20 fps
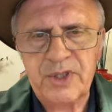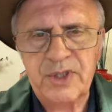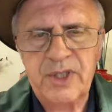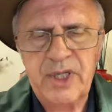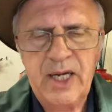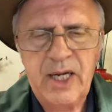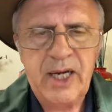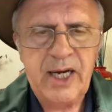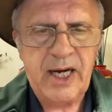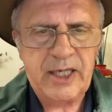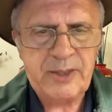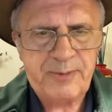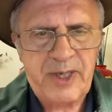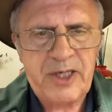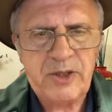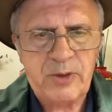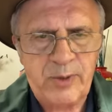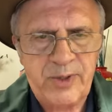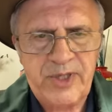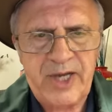and
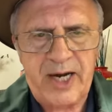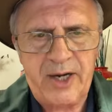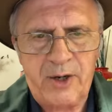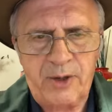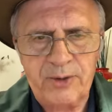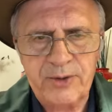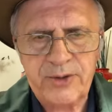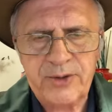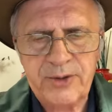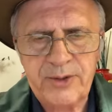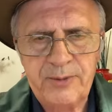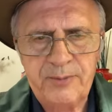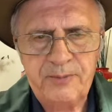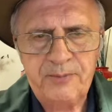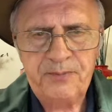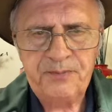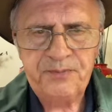especially with adults.